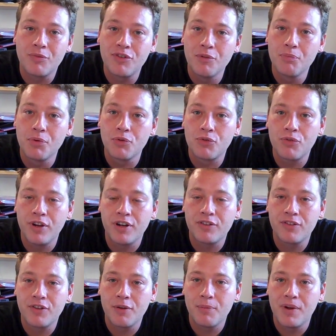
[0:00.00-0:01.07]
simple
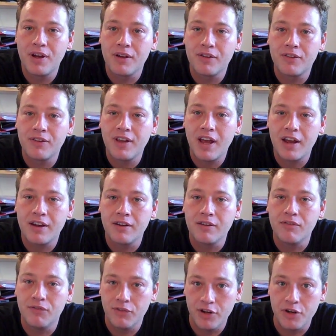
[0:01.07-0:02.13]
tricks about
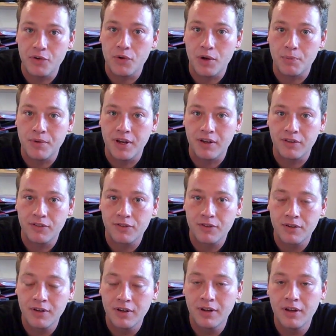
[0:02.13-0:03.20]
adding video updates.